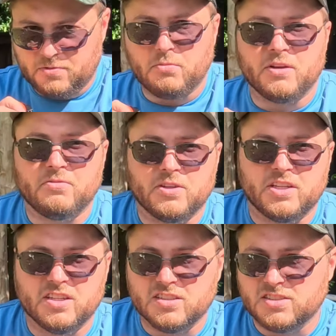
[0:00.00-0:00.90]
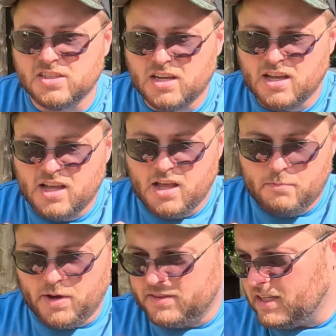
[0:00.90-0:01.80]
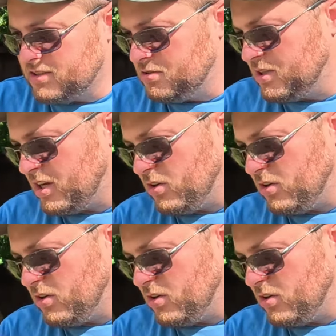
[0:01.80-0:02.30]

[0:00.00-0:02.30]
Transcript: for me for years, but they do get